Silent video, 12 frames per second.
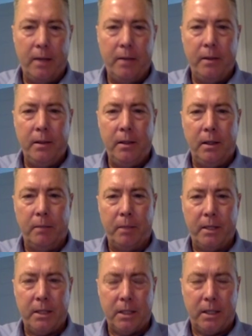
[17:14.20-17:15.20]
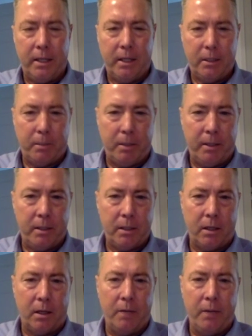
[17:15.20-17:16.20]
Then the ablation takes
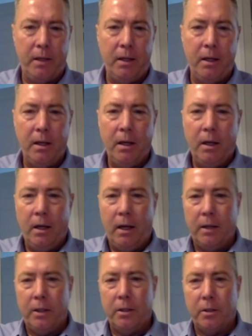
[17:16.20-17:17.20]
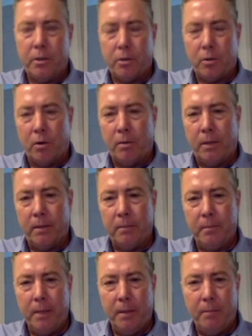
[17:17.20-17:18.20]
place on the anterior
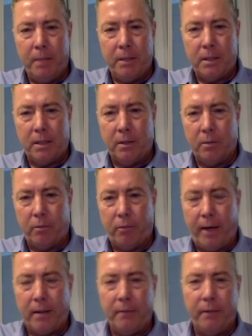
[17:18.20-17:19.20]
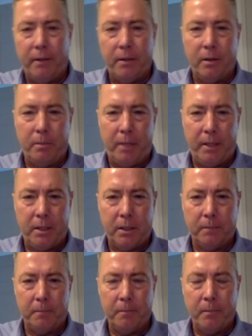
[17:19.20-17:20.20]
stroma based on the refractive error of the
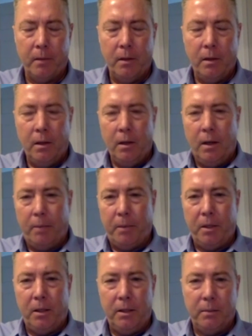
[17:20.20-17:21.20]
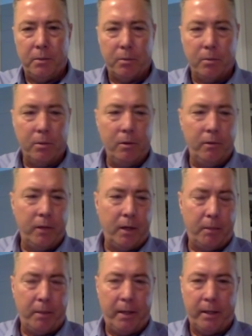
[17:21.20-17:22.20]
patient. Epithelium is removed
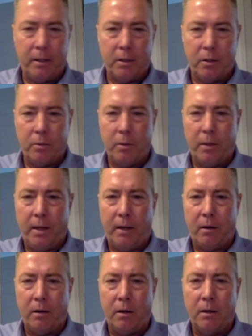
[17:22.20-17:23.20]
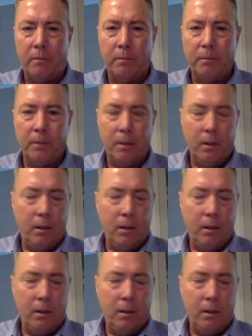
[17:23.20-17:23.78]
in our practice with alcohol.